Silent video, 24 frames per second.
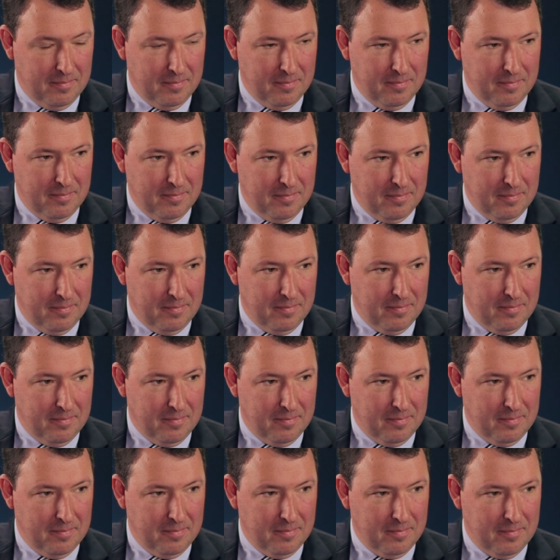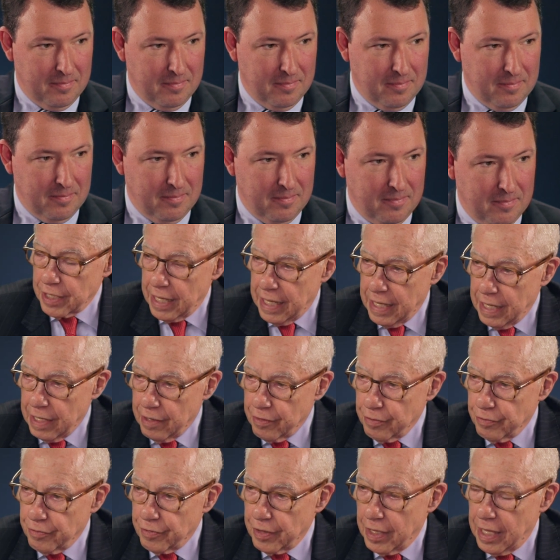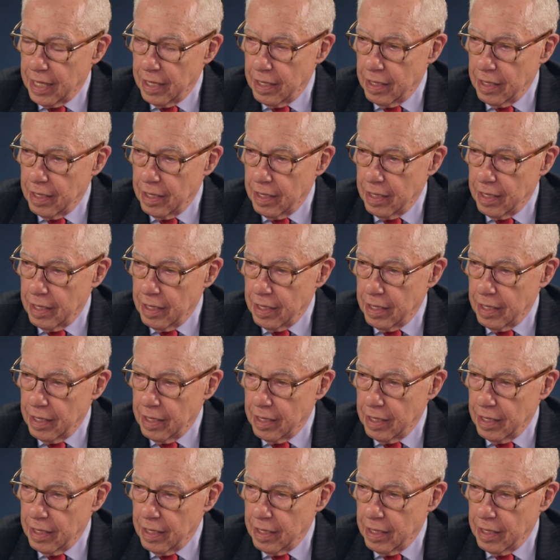The point is, you, you have to have